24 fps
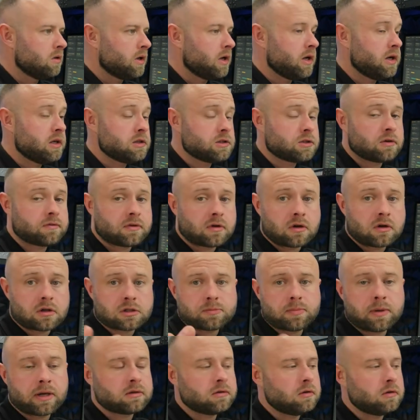And so for our
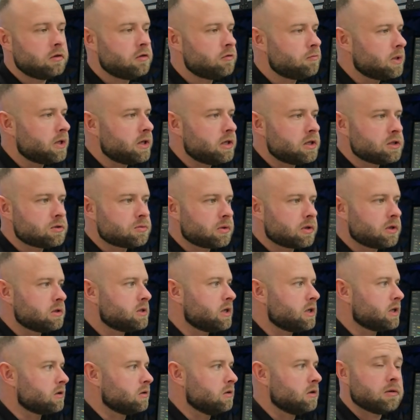speculative plays, we're going to
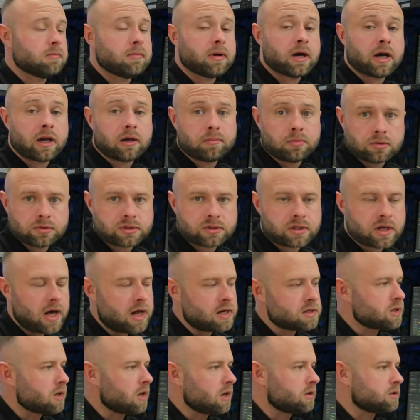take a look at
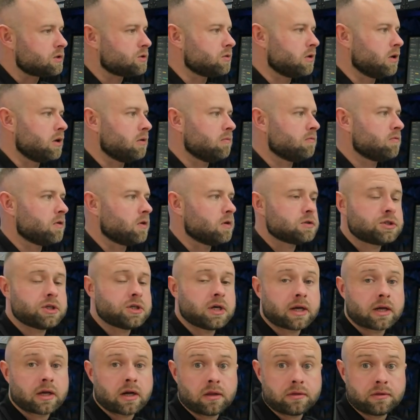miningpoolstats.stream first,
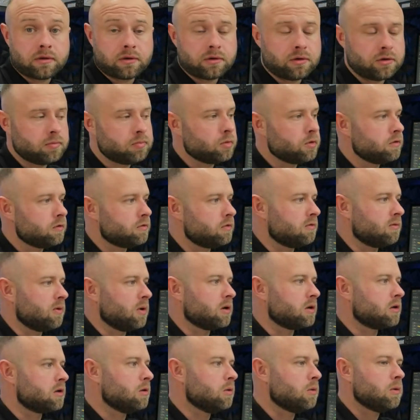checking out the new proof of
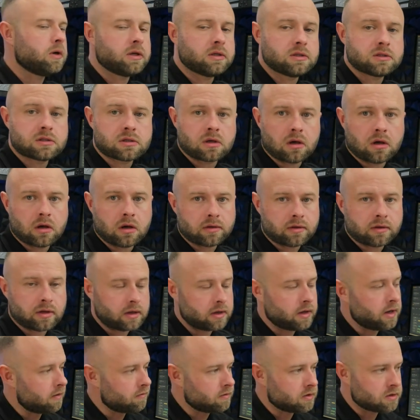work coins.
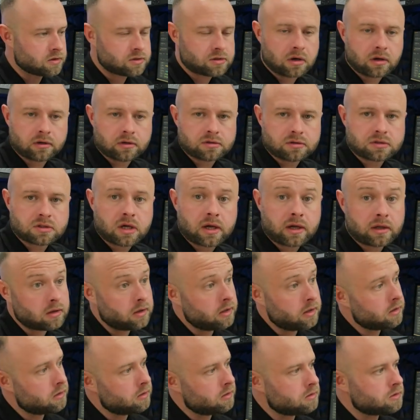They have this on their site,
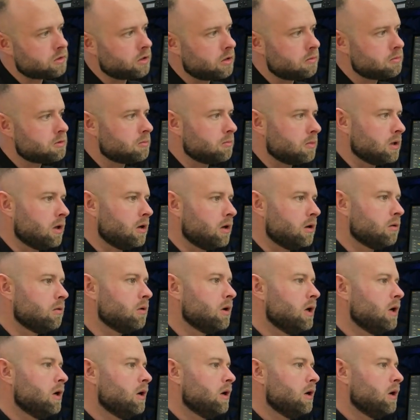link in the description below.
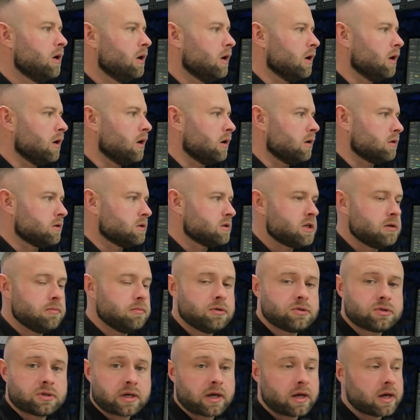
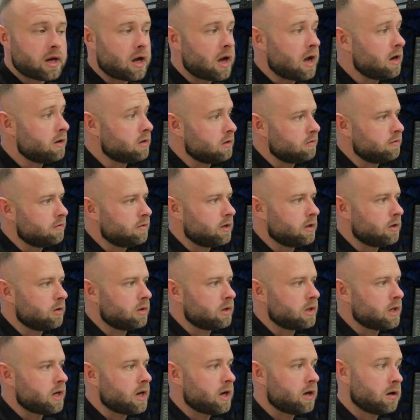C-Music AI did a video
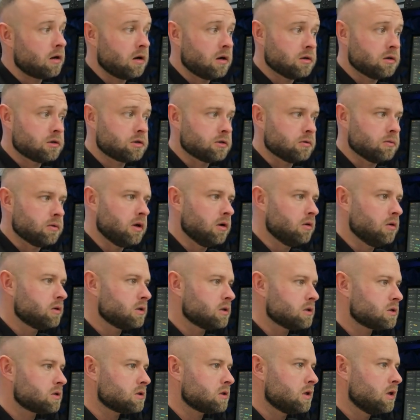on that, also
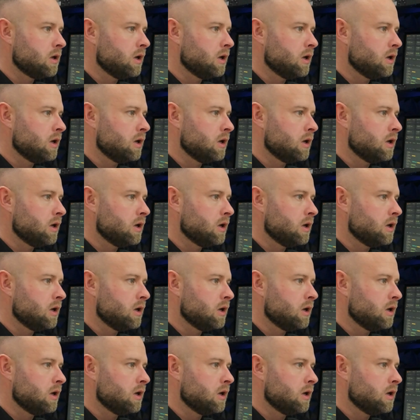Anokis.